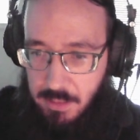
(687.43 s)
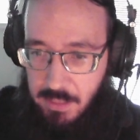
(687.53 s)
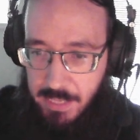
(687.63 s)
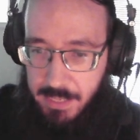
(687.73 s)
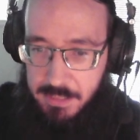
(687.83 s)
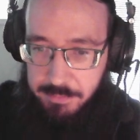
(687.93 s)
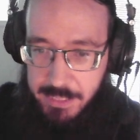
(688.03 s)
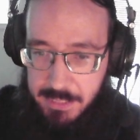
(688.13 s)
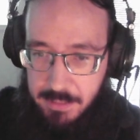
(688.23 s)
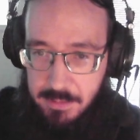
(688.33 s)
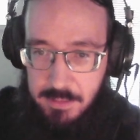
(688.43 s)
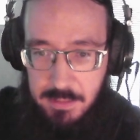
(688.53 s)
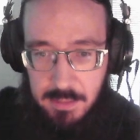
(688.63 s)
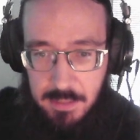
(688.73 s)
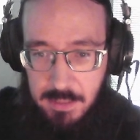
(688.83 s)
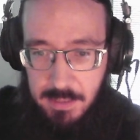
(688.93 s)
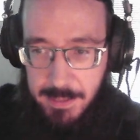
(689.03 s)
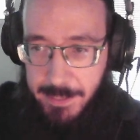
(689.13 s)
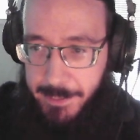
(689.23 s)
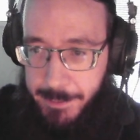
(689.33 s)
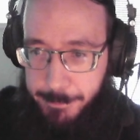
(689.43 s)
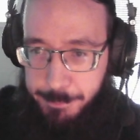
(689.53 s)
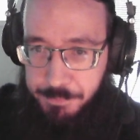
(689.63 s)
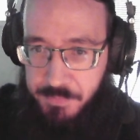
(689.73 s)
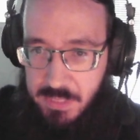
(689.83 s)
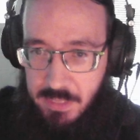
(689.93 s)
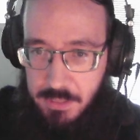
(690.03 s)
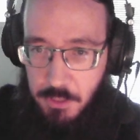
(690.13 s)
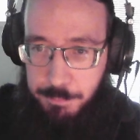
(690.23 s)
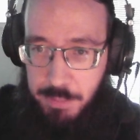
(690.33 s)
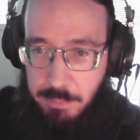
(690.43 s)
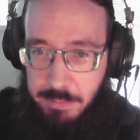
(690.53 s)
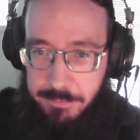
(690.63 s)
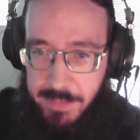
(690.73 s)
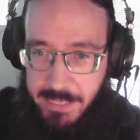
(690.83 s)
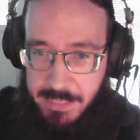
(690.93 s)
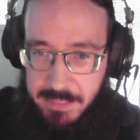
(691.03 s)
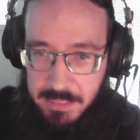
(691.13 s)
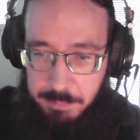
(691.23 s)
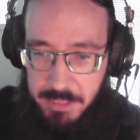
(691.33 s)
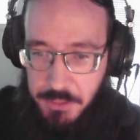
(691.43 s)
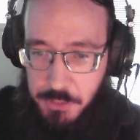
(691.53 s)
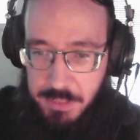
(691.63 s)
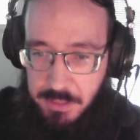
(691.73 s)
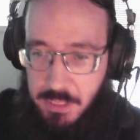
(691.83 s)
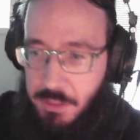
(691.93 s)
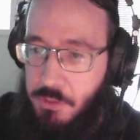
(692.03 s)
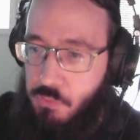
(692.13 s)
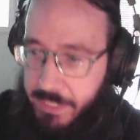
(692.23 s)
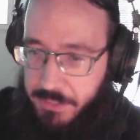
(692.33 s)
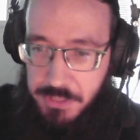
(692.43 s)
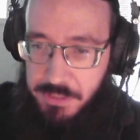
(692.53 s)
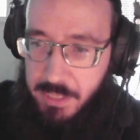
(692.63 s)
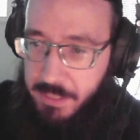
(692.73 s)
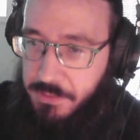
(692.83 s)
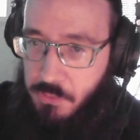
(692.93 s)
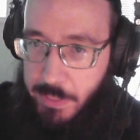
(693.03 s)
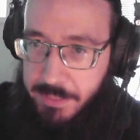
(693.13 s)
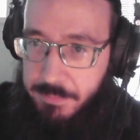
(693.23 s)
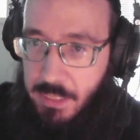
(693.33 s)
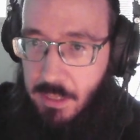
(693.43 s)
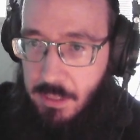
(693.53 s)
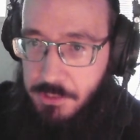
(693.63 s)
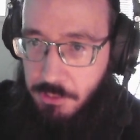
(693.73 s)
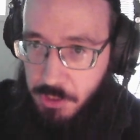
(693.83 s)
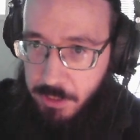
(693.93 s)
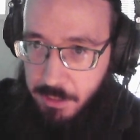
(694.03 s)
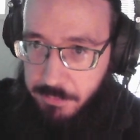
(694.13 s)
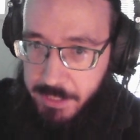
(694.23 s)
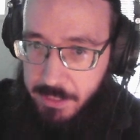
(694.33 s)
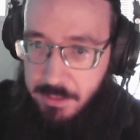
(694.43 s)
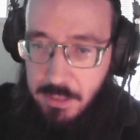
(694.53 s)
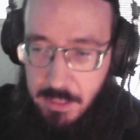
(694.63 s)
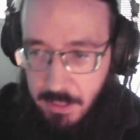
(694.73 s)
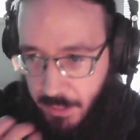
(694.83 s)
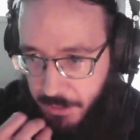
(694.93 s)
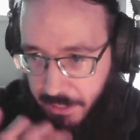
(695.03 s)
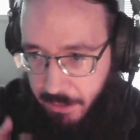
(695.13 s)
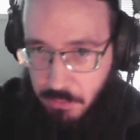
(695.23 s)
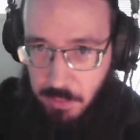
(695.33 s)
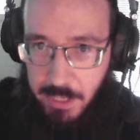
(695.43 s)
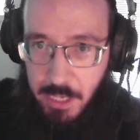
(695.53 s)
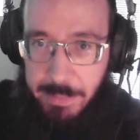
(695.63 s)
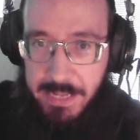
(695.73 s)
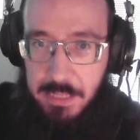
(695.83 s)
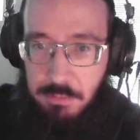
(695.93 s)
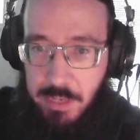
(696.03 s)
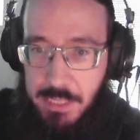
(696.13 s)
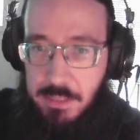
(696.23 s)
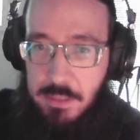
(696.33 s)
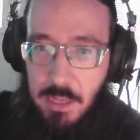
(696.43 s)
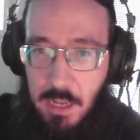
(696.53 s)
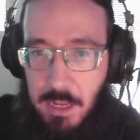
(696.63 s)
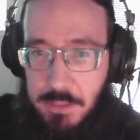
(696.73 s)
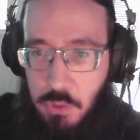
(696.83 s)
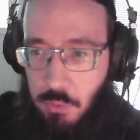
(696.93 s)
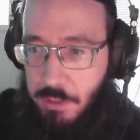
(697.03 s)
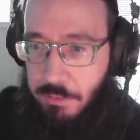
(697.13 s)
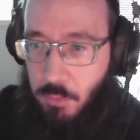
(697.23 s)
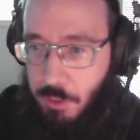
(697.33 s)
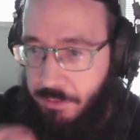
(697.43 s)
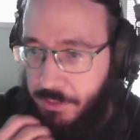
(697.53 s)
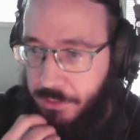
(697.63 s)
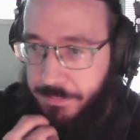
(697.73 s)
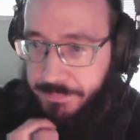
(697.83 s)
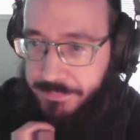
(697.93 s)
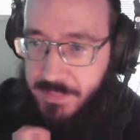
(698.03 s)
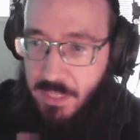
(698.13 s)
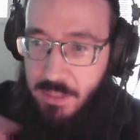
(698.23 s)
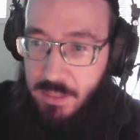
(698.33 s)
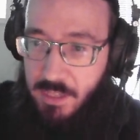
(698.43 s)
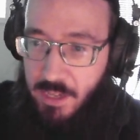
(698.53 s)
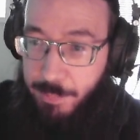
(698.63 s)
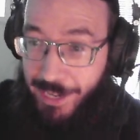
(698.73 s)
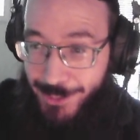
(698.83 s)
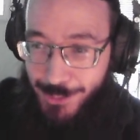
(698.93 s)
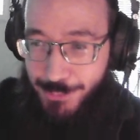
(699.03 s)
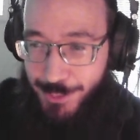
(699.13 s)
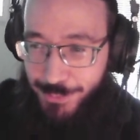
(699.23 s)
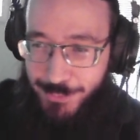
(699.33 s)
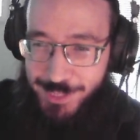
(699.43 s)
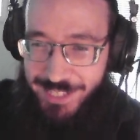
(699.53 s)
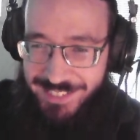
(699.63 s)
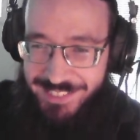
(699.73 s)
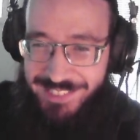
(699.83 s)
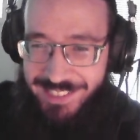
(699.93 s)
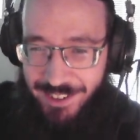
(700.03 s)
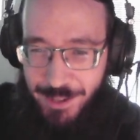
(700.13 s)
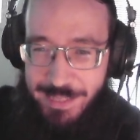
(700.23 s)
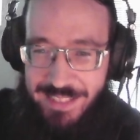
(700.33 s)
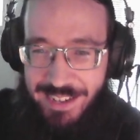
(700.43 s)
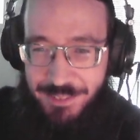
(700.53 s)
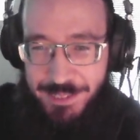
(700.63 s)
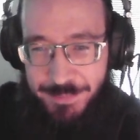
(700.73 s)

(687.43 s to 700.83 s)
handy right here. You're probably fine on healing pills, but you can get those ready just in case as well. So just click over here, and your character will automatically run toward the fortress. Apologies for the vuvuzelas, they are a bit loud.